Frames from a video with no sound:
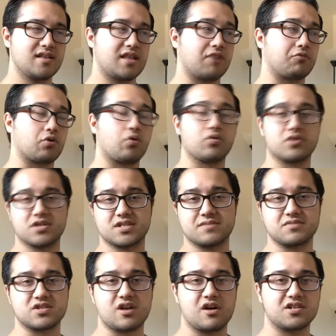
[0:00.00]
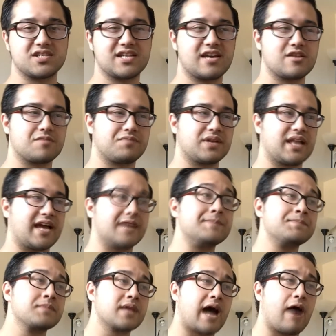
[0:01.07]
they recorded some songs together. But like,
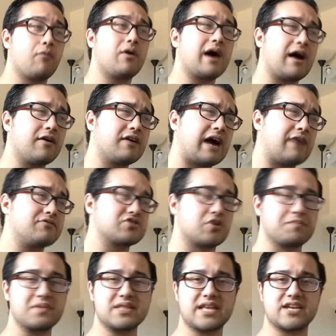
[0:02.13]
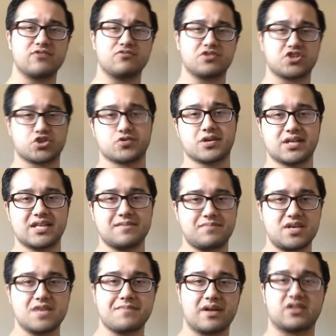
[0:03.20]
I was hoping that it would strictly
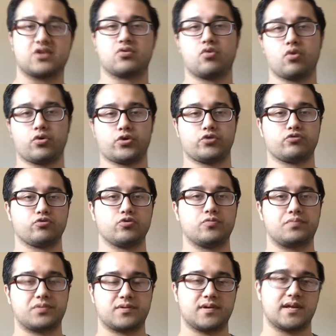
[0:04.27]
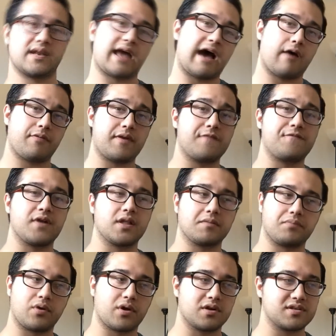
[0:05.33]
be about the core group and how they fell
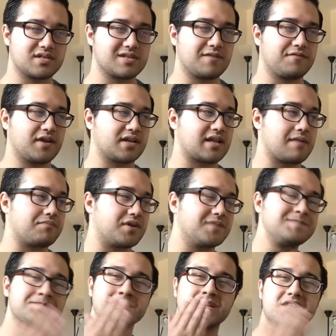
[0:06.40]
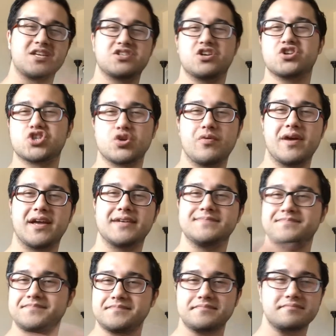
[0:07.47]
apart and stuff like that. But they start showing
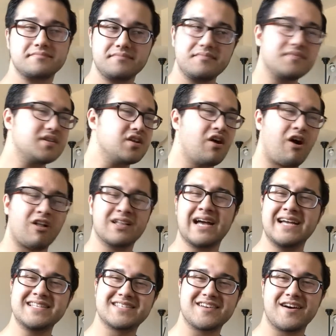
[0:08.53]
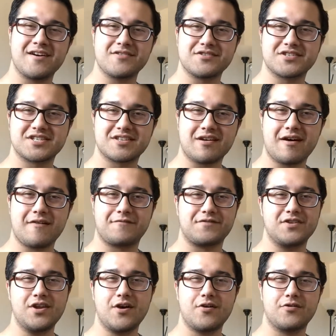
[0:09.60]
all kinds of other stuff,
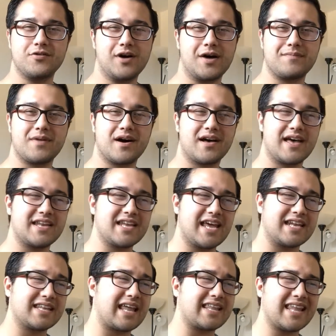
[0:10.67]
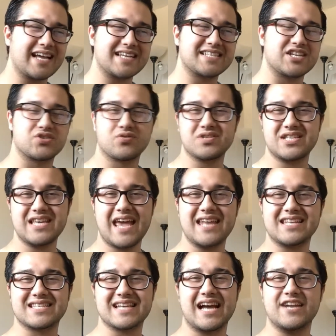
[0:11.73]
you know, and like I said, towards the
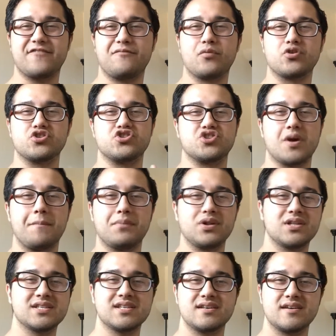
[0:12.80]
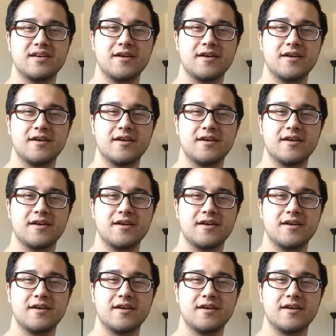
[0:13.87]
end, it's kind of more jumbled.